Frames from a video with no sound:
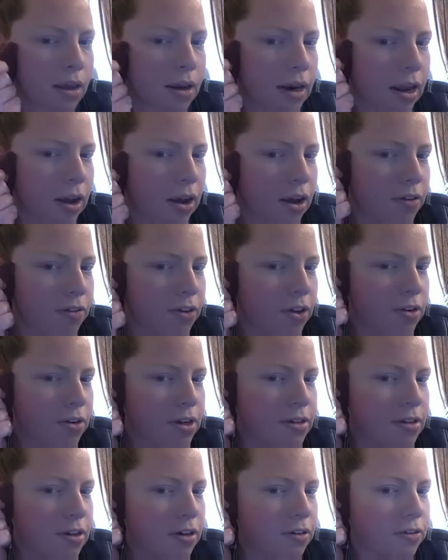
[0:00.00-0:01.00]
Now, I've
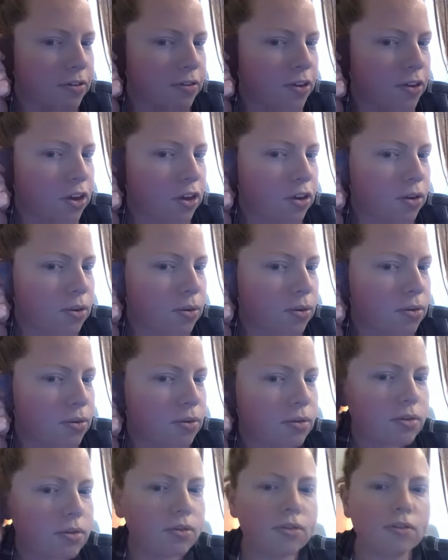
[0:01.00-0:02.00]
only done a few
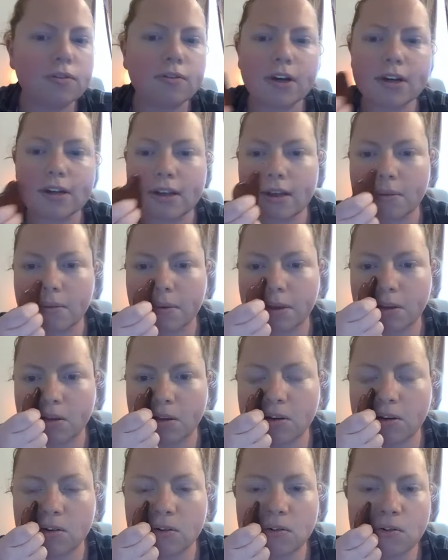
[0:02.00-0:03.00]
already, but
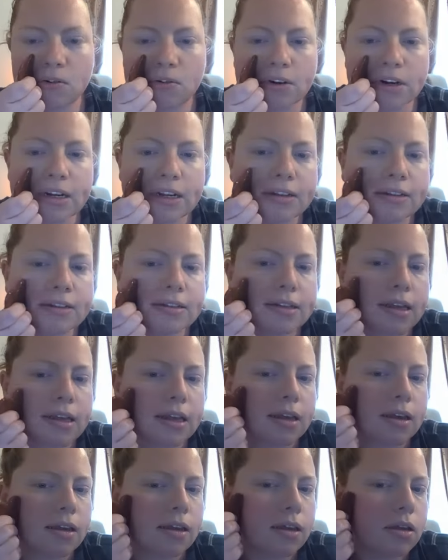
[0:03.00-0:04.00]
you can already
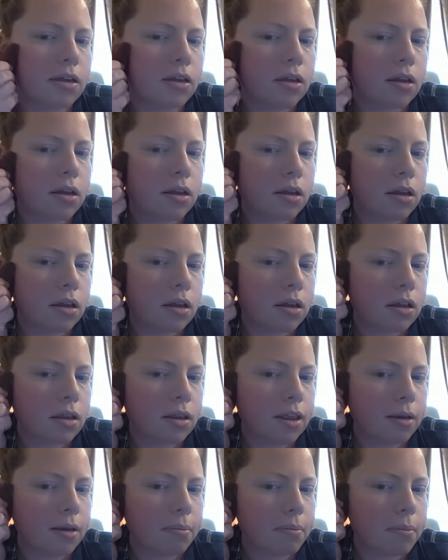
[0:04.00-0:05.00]
see
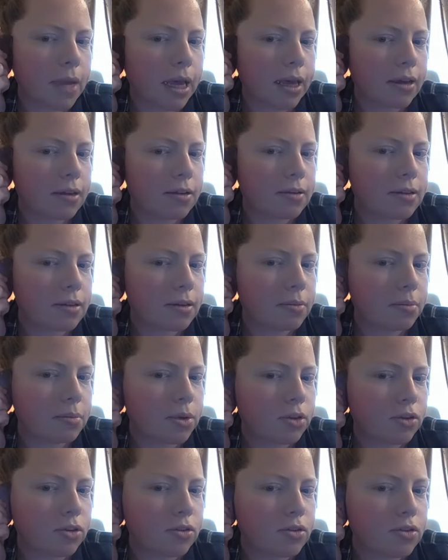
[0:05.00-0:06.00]
the amazing
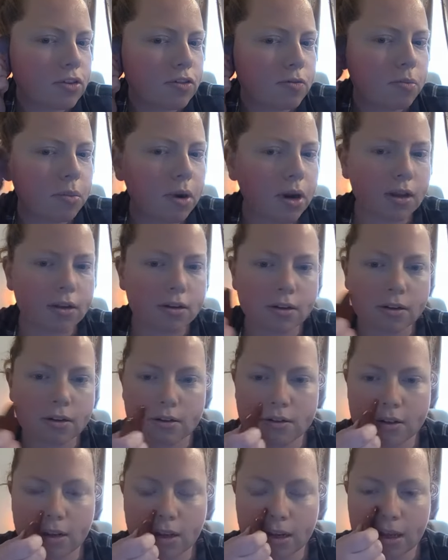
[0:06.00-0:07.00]
boost of blood
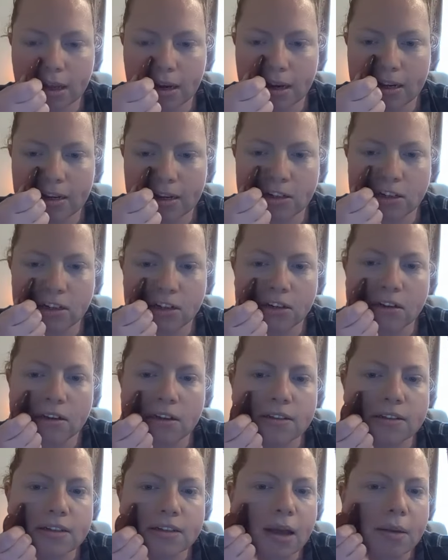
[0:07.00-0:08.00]
and circulation
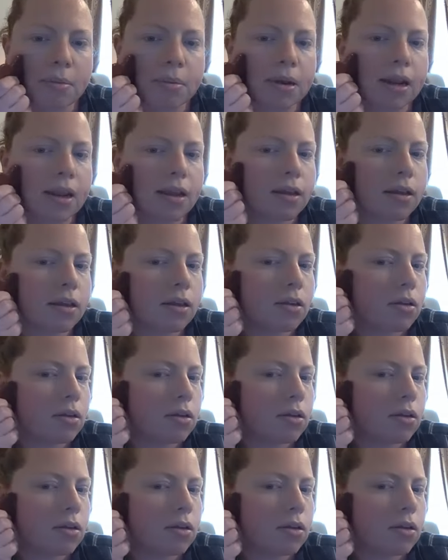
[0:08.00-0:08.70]
that's happening.